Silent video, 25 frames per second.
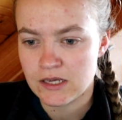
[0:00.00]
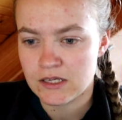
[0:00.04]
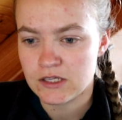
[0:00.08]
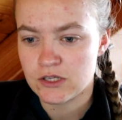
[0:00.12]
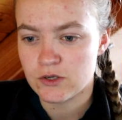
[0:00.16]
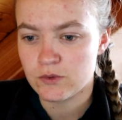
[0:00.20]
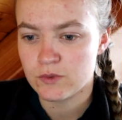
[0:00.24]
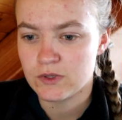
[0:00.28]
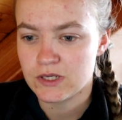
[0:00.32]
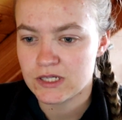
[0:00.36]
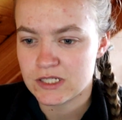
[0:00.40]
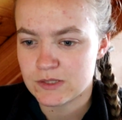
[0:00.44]

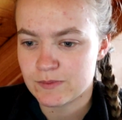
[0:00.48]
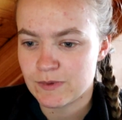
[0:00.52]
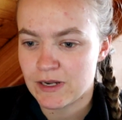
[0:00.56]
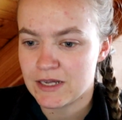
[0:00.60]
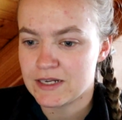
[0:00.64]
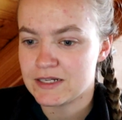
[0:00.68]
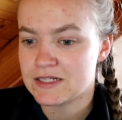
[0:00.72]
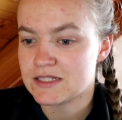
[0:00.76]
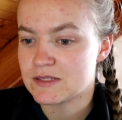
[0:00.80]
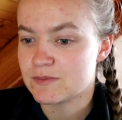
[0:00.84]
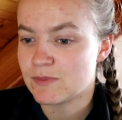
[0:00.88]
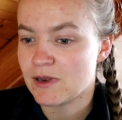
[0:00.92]
Ewan
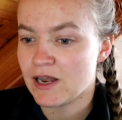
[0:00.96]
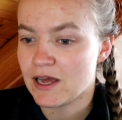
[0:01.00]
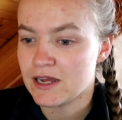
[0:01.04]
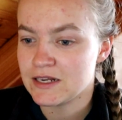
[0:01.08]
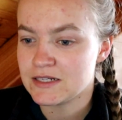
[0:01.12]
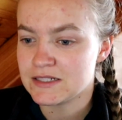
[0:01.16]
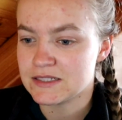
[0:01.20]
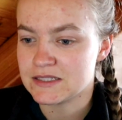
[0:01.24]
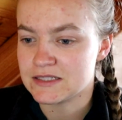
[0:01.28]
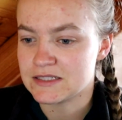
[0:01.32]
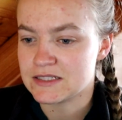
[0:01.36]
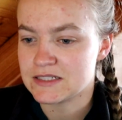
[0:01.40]
explained his
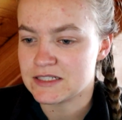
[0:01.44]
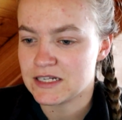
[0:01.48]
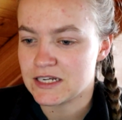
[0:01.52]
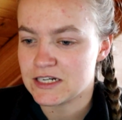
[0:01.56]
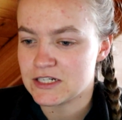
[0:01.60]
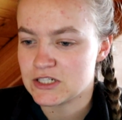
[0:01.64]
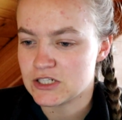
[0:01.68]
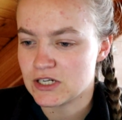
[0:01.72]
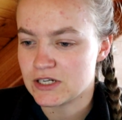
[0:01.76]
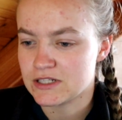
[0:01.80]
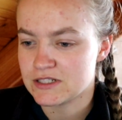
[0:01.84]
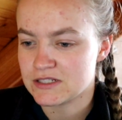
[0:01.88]
plight, and
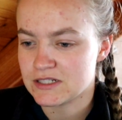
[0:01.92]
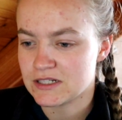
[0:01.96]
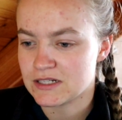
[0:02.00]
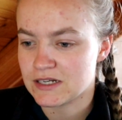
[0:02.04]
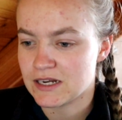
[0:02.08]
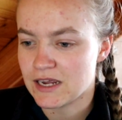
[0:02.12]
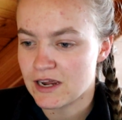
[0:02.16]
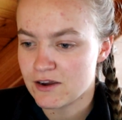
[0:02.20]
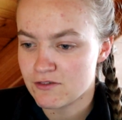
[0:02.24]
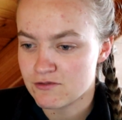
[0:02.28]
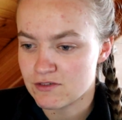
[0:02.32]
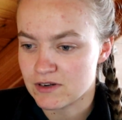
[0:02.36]
Sage
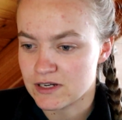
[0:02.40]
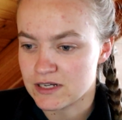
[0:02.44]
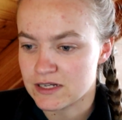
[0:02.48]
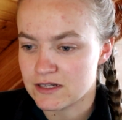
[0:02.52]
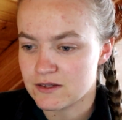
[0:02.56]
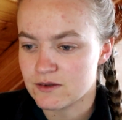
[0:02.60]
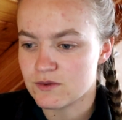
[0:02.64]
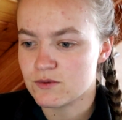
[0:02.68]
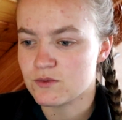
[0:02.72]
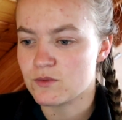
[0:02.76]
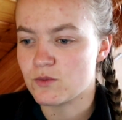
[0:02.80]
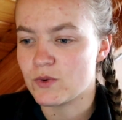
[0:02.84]
listened carefully.